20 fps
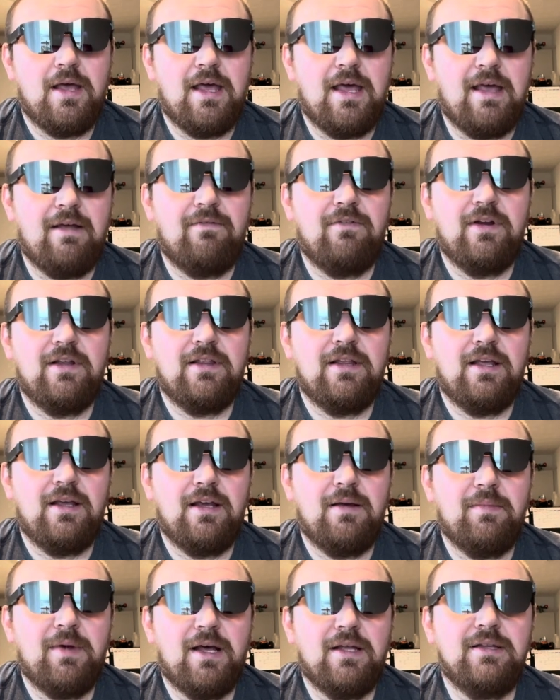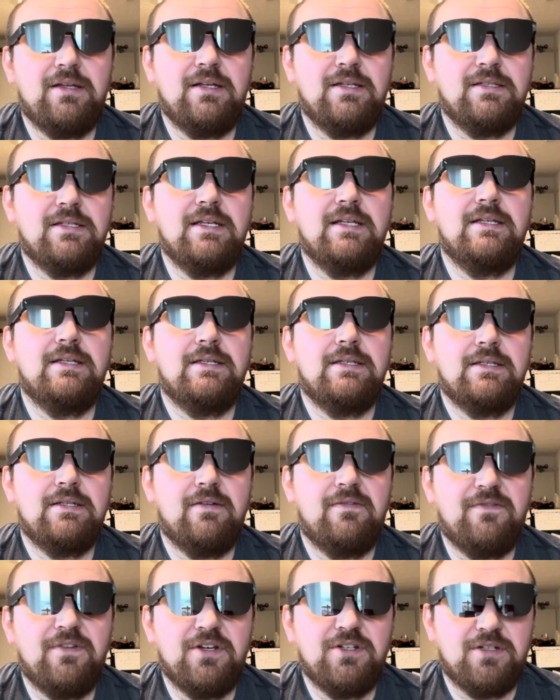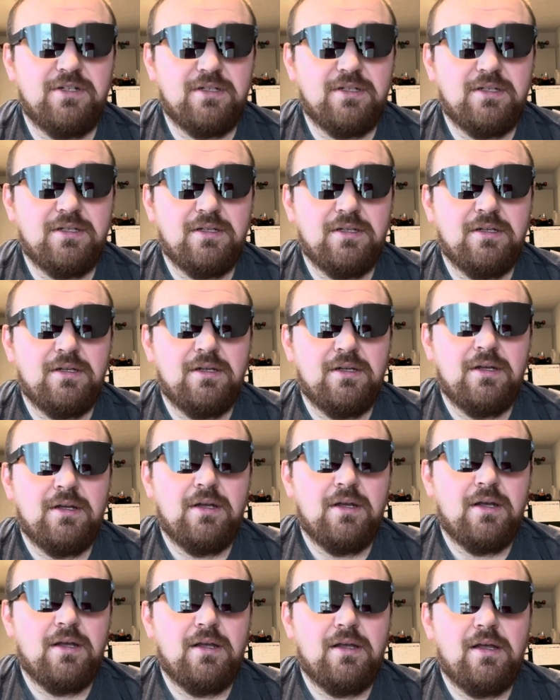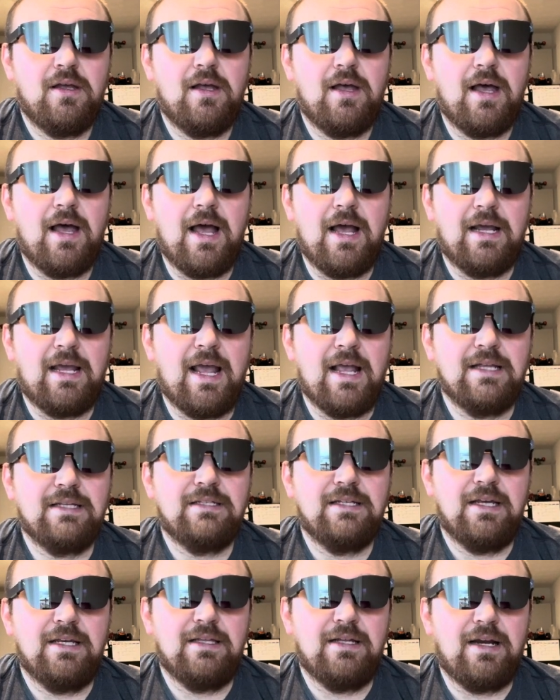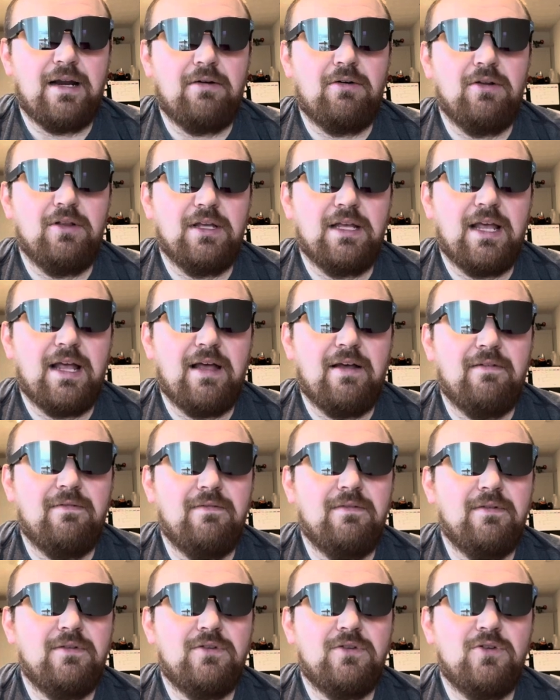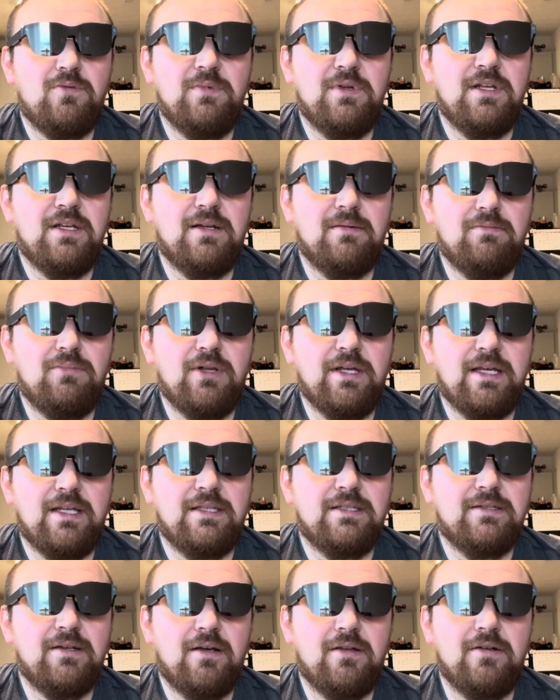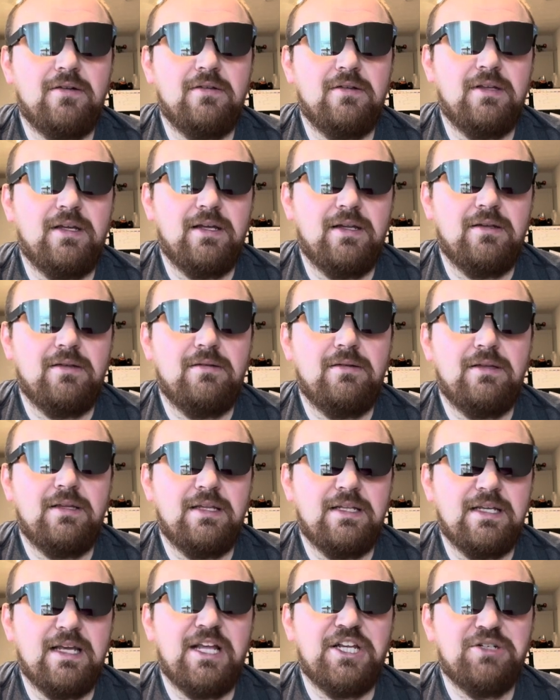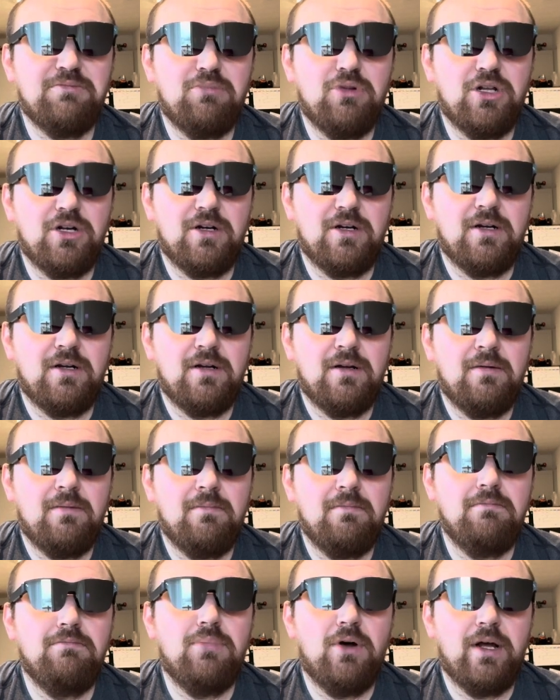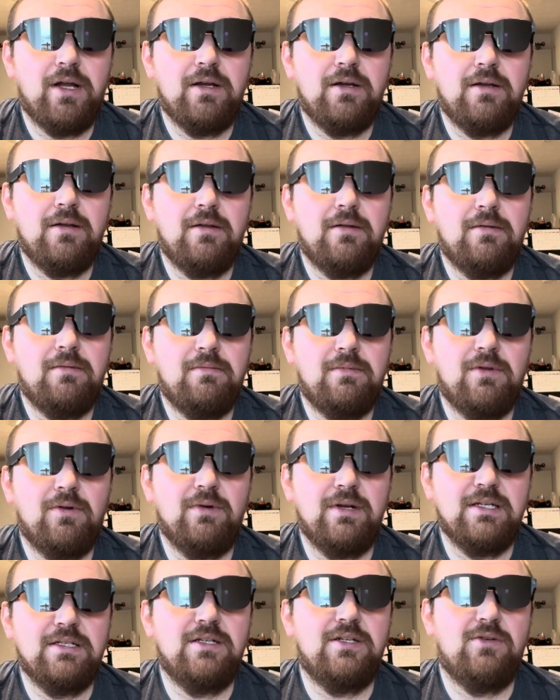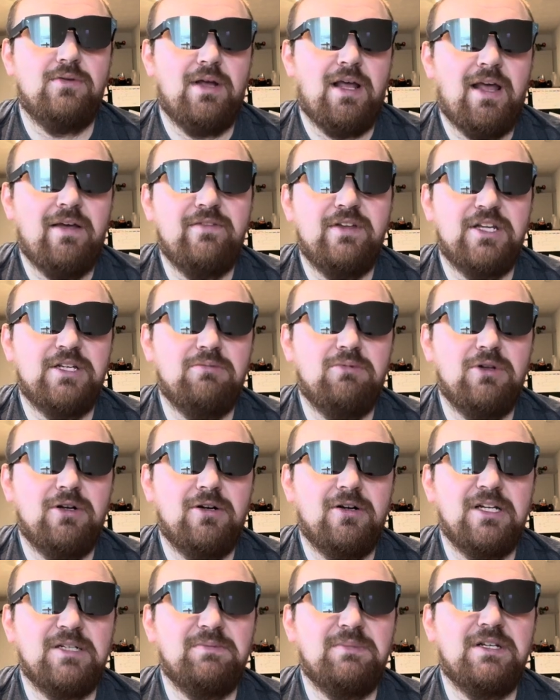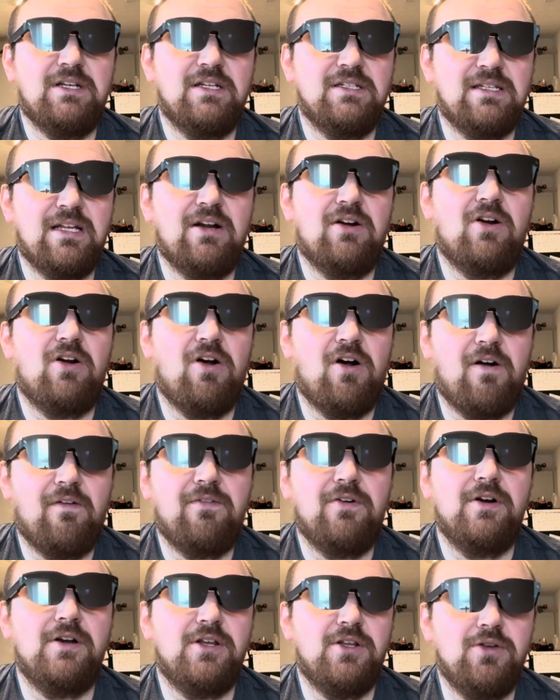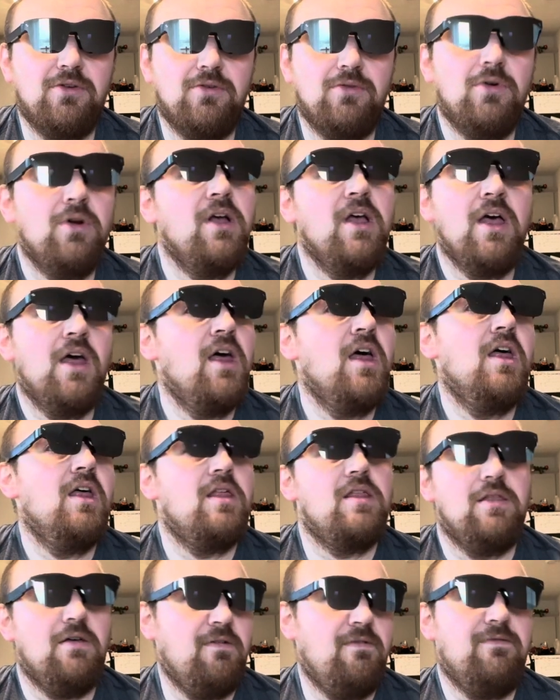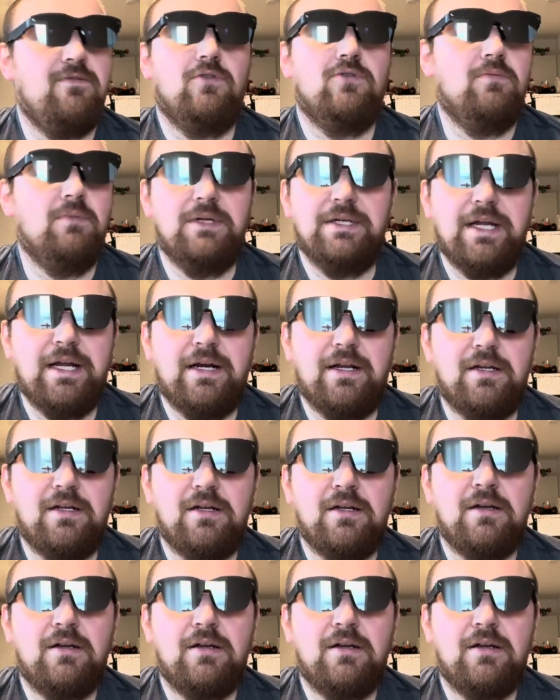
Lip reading: Everything about these is sufficient. I can't say that I really have too many complaints other than the edge blur, but the reason you have edge blur is because they are offering you the full banana.